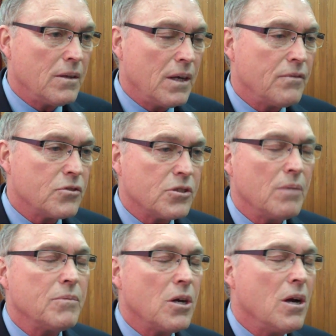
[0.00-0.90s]
they have
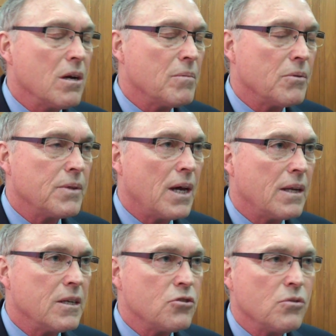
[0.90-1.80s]
some talk about
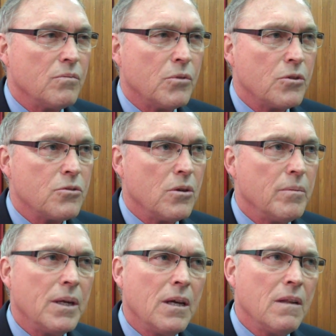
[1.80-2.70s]
that issue of moratorium
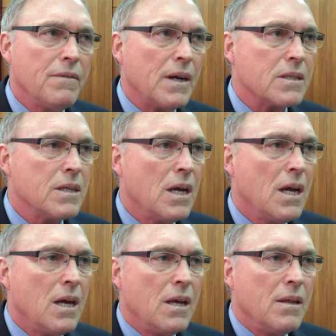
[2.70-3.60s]
in Halifax.
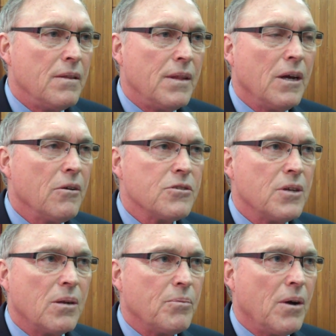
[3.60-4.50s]
There it's
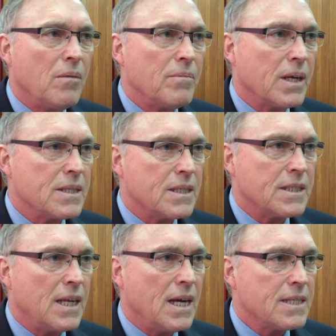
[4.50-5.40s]
not a problem because it's
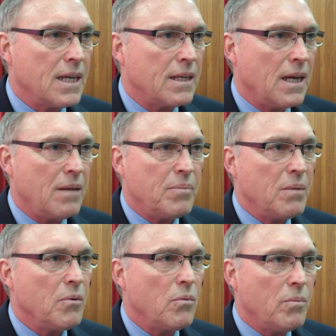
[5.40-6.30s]
an asset and
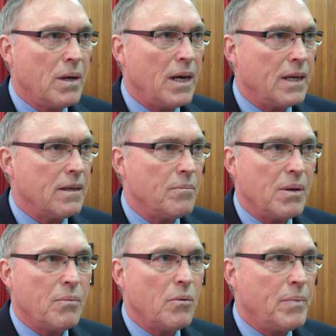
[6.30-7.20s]
people will buy it and
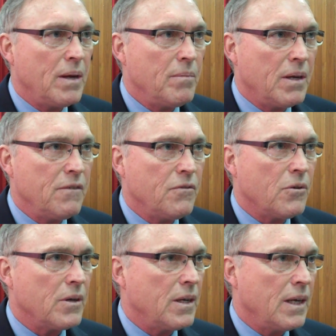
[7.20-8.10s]
people will pay money
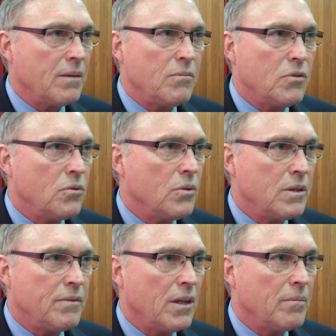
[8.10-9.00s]
for it and they can do a
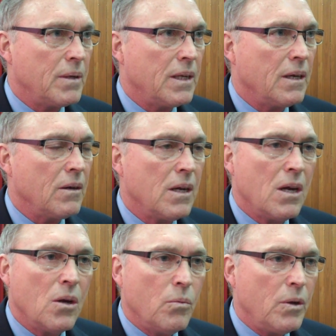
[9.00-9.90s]
development in there.
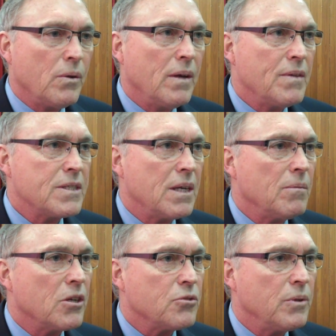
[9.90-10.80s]
We don't have the same
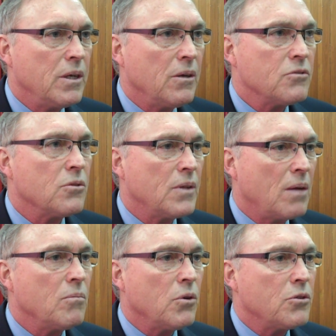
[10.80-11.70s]
luxury here, so
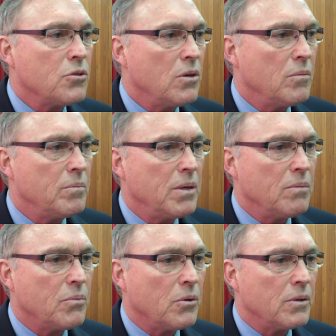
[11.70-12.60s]
that moratorium would be
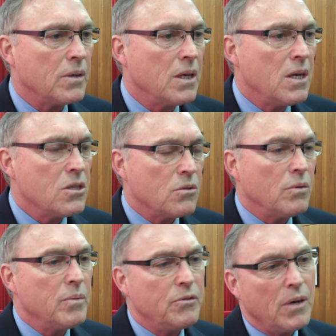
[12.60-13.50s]
important. So
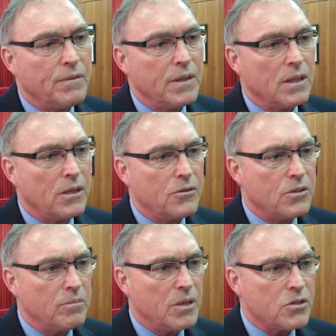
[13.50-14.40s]
we'll be drafting a letter
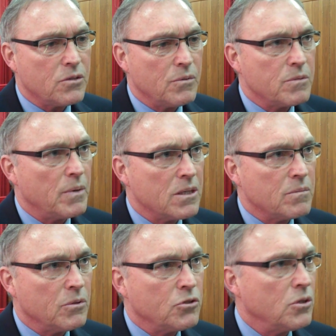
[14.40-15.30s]
to the minister
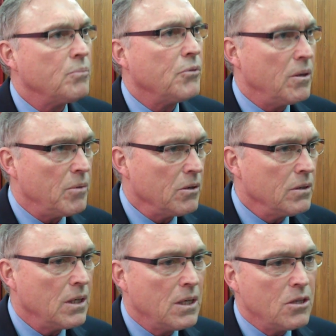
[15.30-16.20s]
responsible, to the premier,
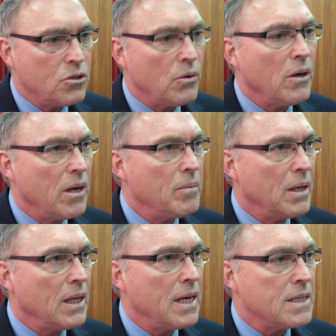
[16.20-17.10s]
to our
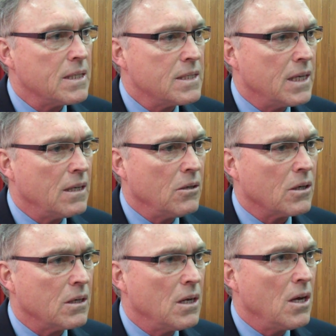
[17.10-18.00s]
MLAs, and said,
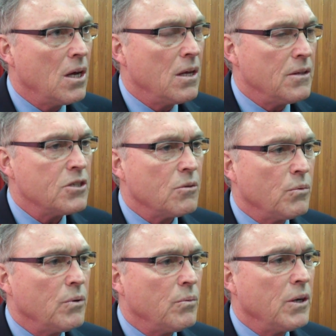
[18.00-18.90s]
look,
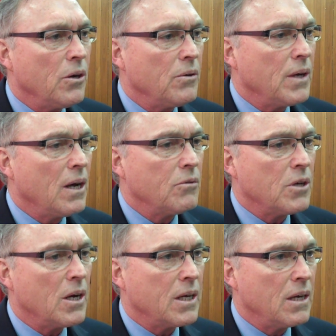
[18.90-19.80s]
we are now
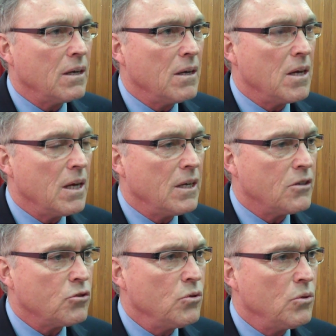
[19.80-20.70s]
talking in a
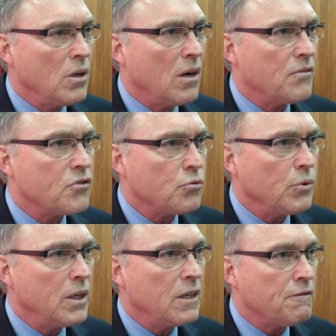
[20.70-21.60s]
tune of
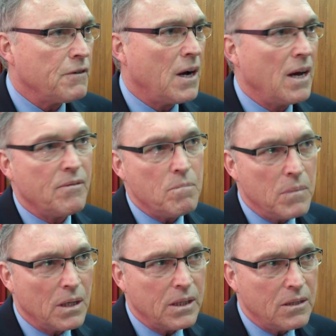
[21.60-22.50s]
$3 to $5
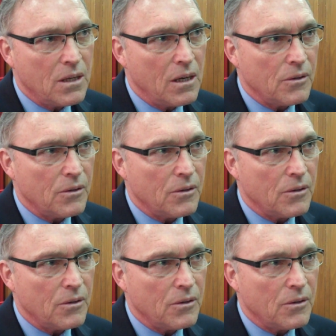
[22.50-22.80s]
million